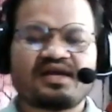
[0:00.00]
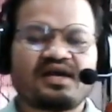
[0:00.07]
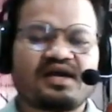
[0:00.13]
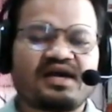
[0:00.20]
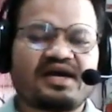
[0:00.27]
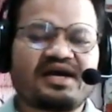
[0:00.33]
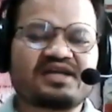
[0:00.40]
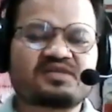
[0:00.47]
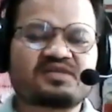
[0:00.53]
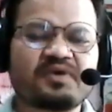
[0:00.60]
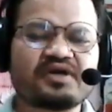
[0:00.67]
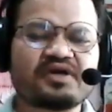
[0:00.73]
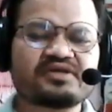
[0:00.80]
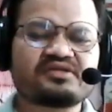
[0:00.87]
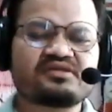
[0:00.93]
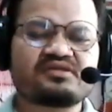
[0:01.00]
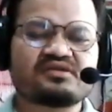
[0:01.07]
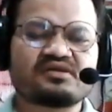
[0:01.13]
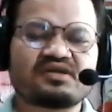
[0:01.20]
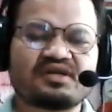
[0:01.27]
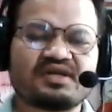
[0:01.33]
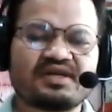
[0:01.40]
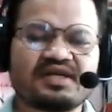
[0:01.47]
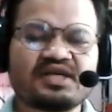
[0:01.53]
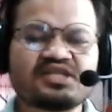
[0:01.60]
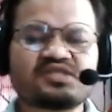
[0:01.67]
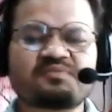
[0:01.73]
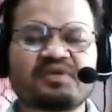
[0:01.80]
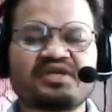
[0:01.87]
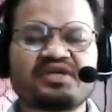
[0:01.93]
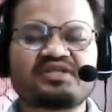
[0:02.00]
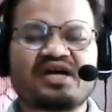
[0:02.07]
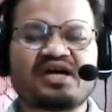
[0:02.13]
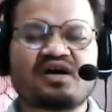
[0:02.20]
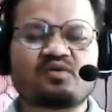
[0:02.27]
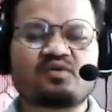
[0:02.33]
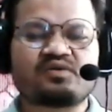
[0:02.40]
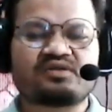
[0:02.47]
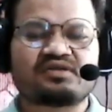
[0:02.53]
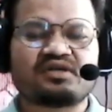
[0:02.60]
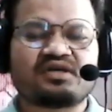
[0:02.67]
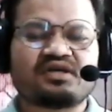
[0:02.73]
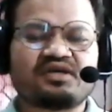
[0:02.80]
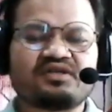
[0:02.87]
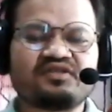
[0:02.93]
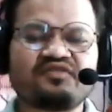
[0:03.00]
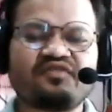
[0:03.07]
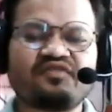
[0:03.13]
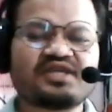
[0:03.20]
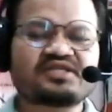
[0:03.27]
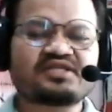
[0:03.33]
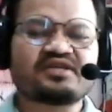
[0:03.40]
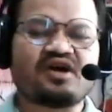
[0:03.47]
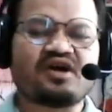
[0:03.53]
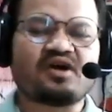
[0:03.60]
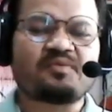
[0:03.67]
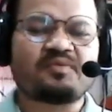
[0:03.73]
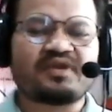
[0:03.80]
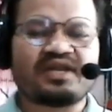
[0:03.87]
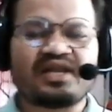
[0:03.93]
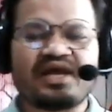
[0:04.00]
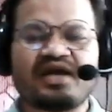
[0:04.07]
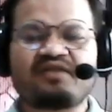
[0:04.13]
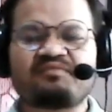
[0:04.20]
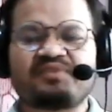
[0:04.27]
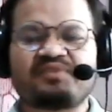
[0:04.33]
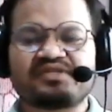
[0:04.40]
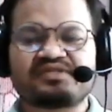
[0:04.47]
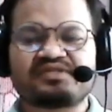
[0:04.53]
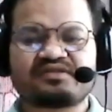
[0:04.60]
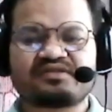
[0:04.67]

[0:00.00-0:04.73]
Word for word: At first, let's point out definition of land breeze.